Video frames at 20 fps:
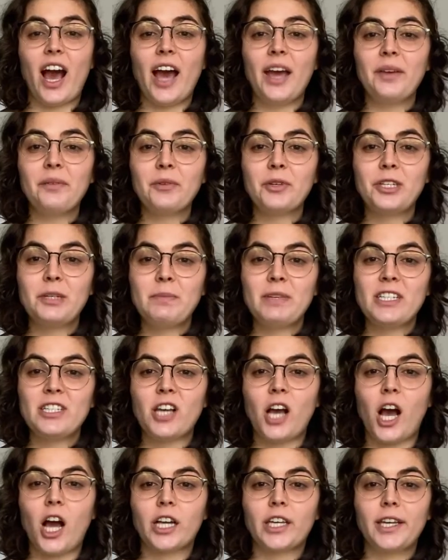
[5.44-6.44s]
I'm going to be
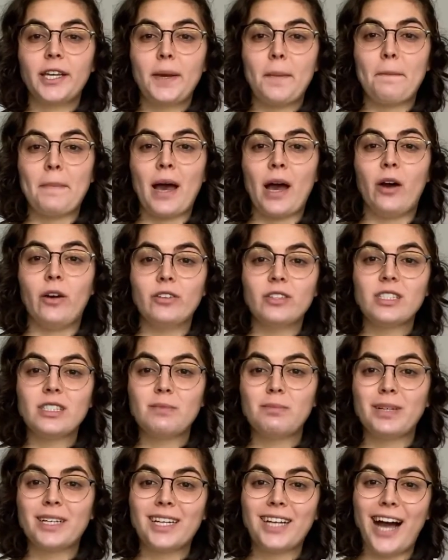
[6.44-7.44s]
talking about
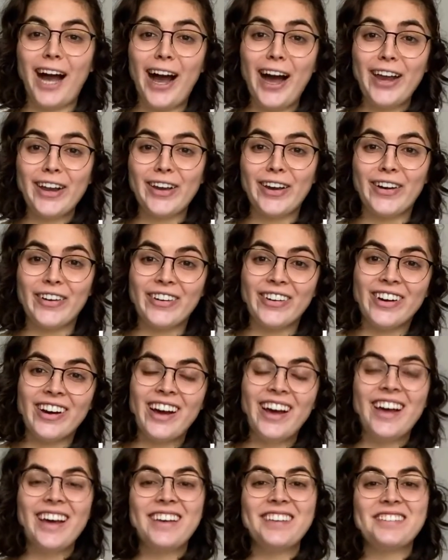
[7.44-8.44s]
spiccato.
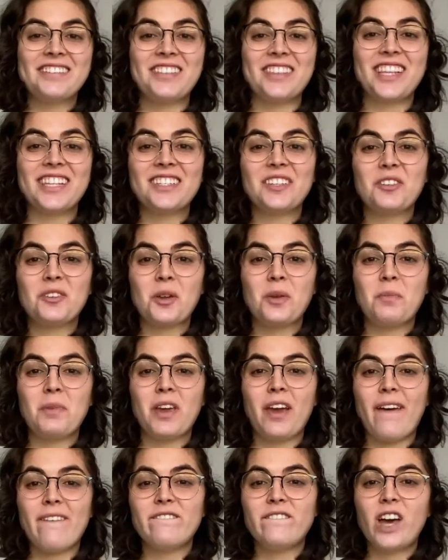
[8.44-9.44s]
So this is going to be
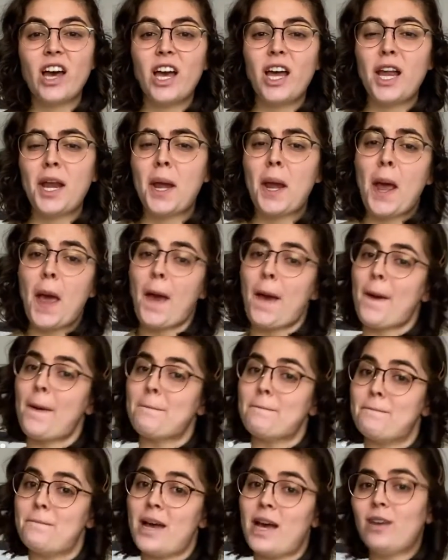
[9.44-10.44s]
a fun,
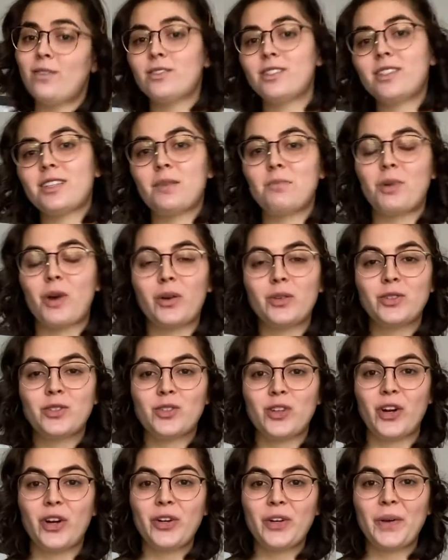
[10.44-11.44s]
bouncy bow
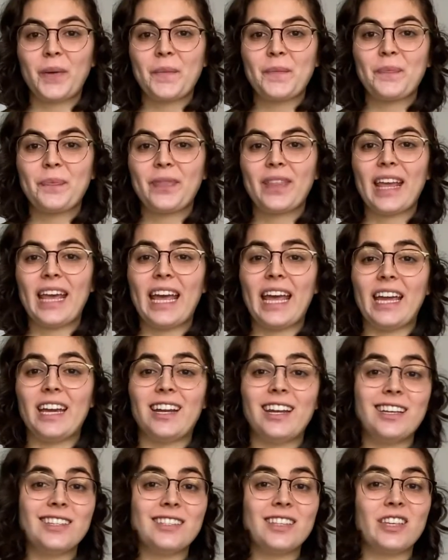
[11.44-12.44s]
stroke. It
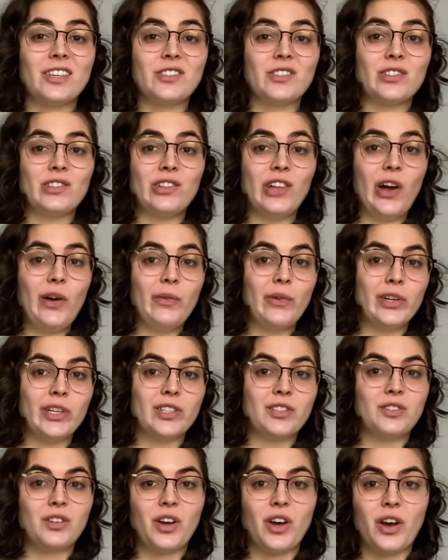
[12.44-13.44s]
is the
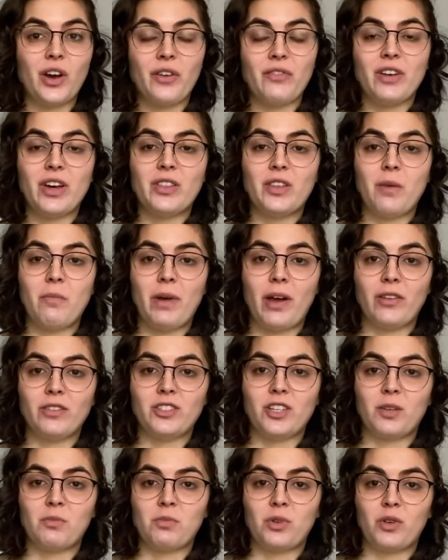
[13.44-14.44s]
slowest of the
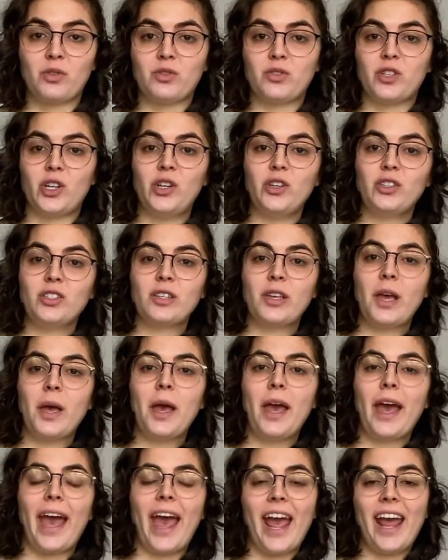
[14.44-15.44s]
bouncing bow strokes
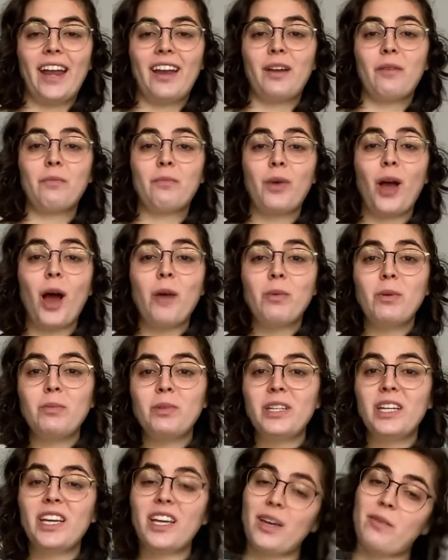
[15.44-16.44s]
and
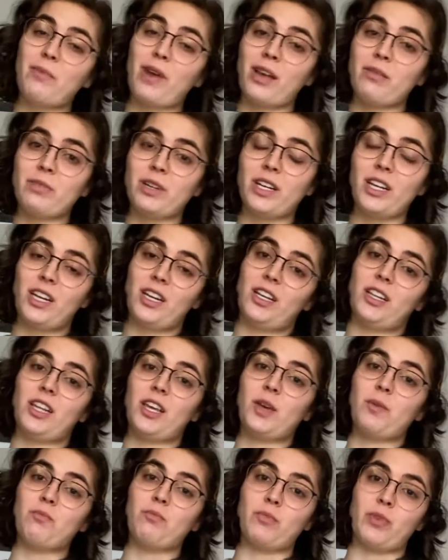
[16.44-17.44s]
probably, in my opinion,
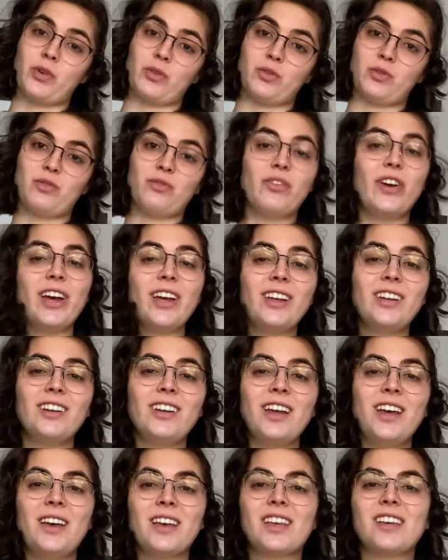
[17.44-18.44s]
the most fun
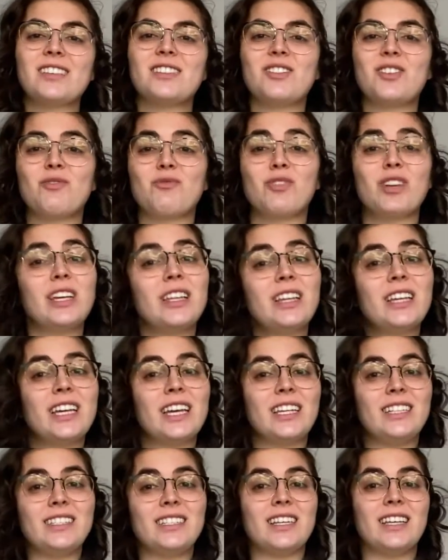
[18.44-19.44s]
because you really
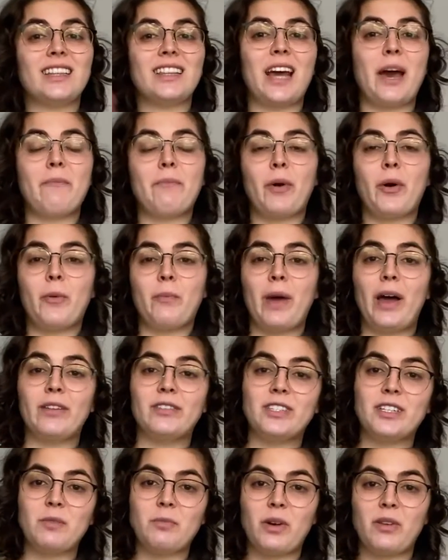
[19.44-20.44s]
get to get that bow
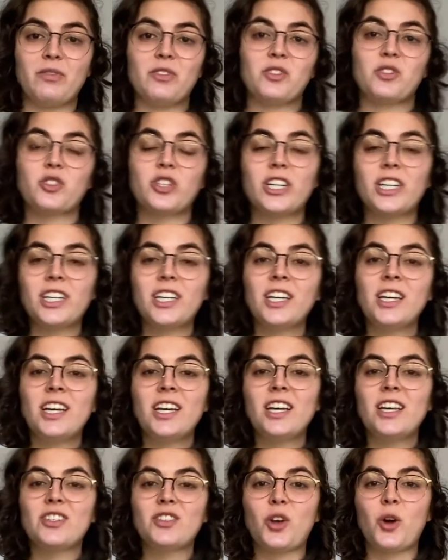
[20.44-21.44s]
bouncing above the string.
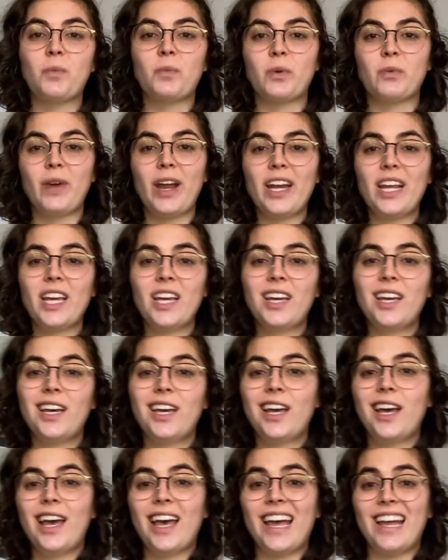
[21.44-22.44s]
So I hope you're ready.
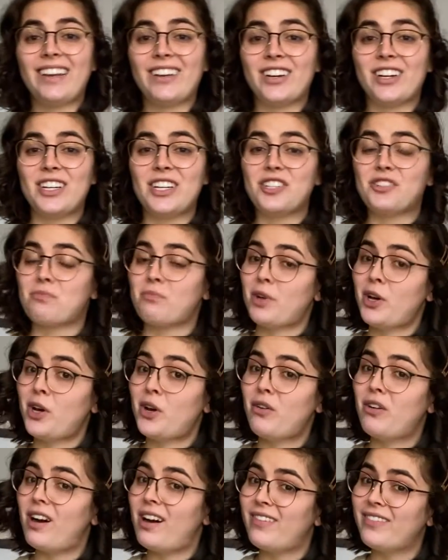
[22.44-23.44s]
You're going to need your
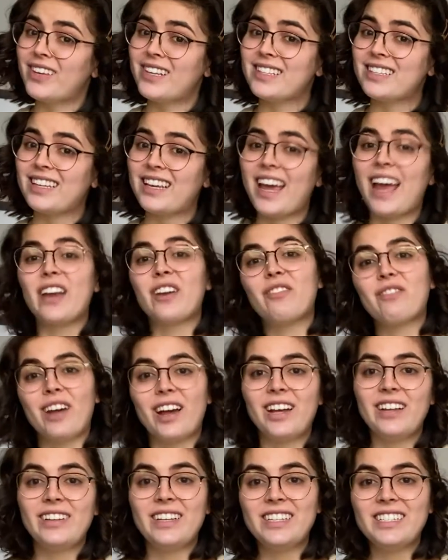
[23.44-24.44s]
bow, obviously, and your
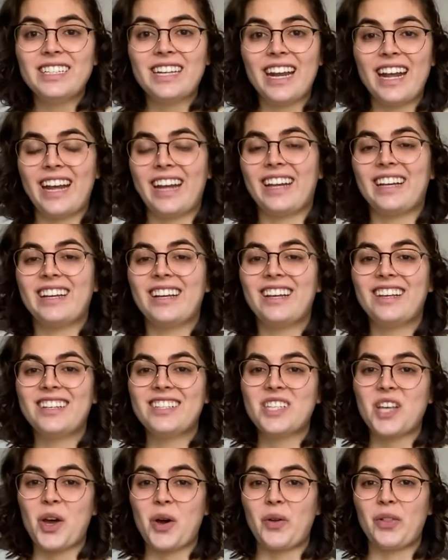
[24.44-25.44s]
violin today.
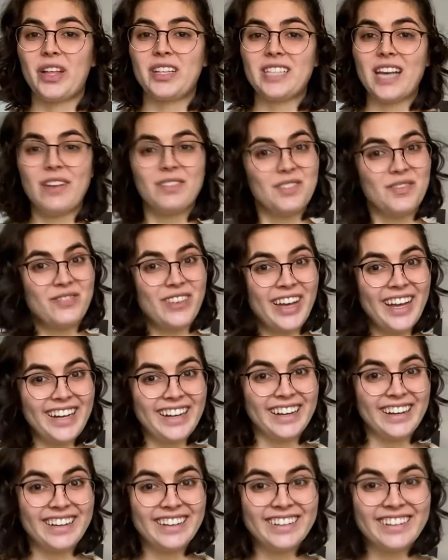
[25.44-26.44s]
So let's have some fun.